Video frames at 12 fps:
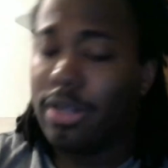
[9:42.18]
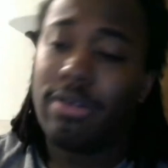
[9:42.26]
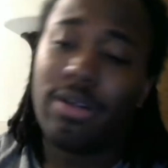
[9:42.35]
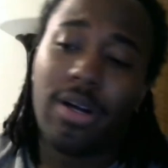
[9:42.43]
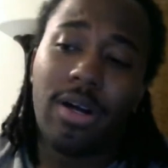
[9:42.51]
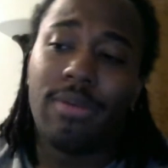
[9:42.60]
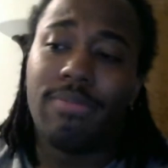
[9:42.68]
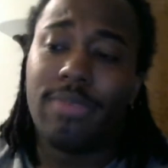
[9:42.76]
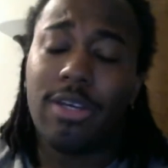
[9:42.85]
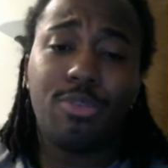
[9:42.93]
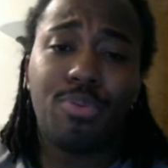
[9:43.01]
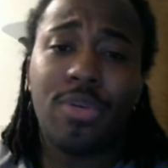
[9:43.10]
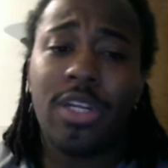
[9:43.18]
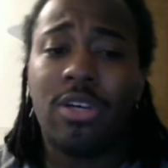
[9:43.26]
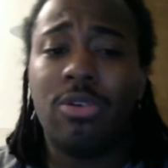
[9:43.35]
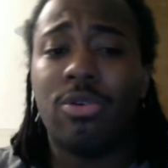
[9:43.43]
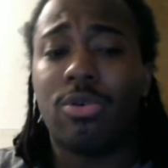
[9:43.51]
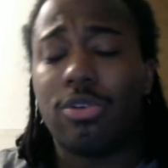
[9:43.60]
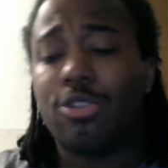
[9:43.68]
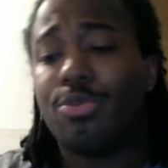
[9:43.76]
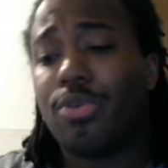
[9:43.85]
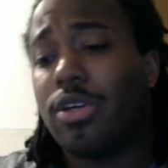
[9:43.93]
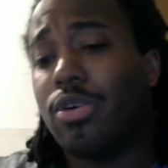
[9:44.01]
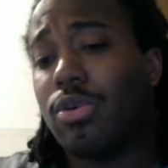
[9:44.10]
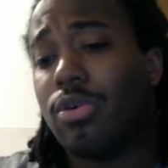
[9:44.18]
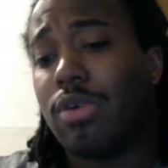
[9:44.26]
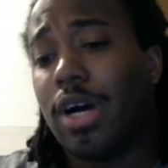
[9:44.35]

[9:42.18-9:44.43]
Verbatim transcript: Um, it was pretty cool. It was pretty cool.